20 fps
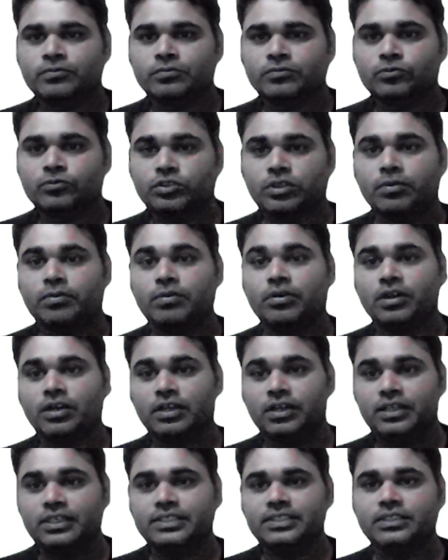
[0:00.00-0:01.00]
You have
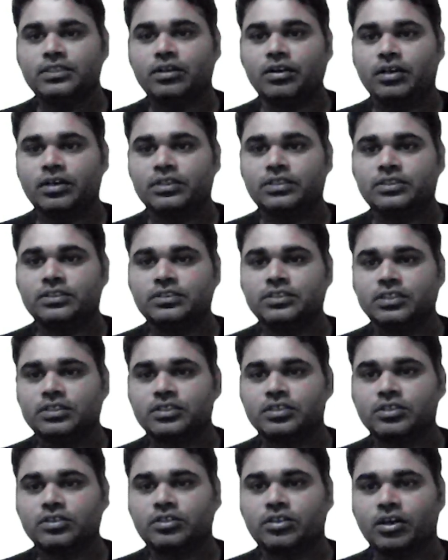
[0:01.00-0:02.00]
already heard the
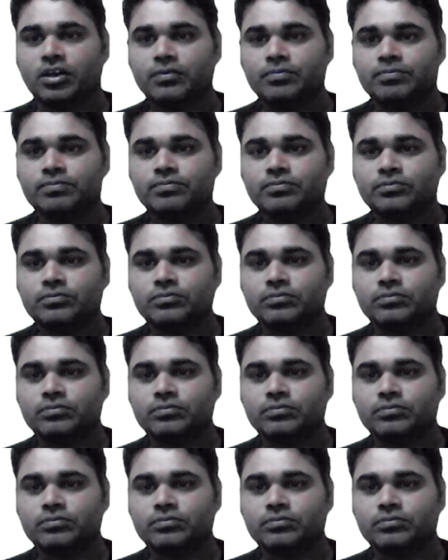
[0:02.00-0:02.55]
term